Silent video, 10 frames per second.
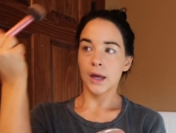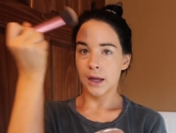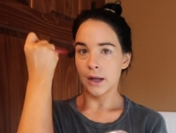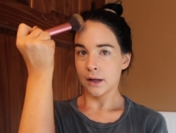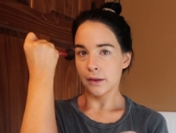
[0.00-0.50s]

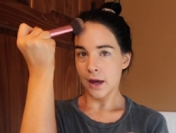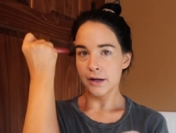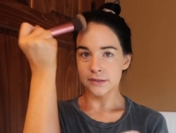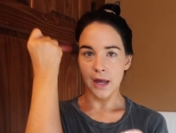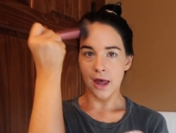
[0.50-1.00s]
And
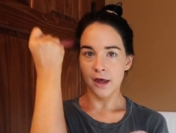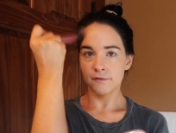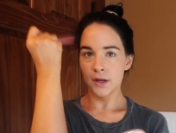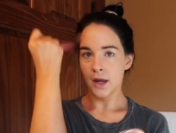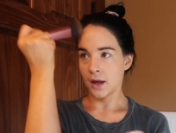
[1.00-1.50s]
that is a
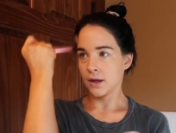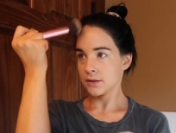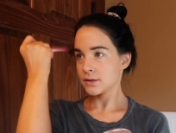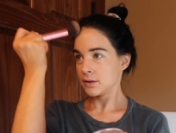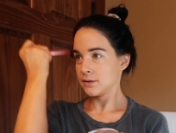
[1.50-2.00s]
heavy
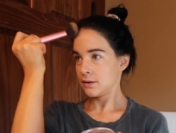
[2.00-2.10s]
hand.